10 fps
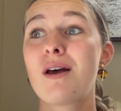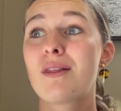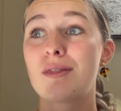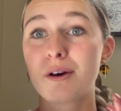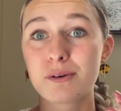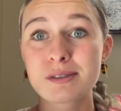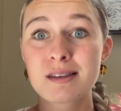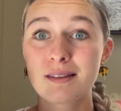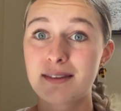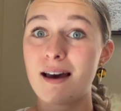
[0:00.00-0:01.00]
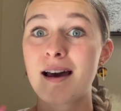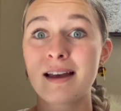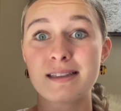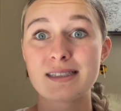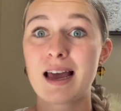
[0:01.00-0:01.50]
those the
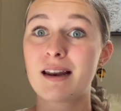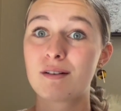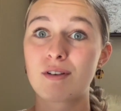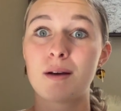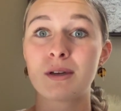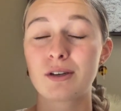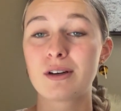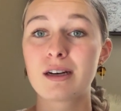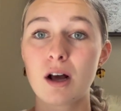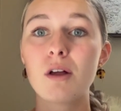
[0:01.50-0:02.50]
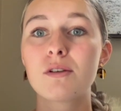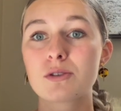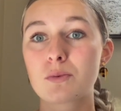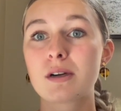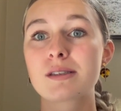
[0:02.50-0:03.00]
and said and from and good and all
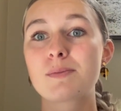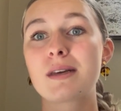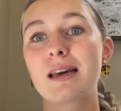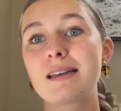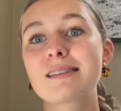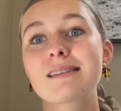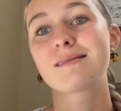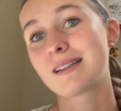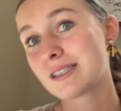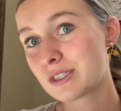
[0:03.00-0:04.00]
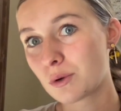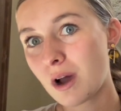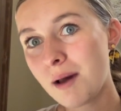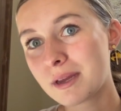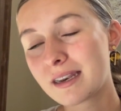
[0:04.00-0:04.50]
those words because so
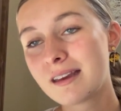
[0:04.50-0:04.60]
common.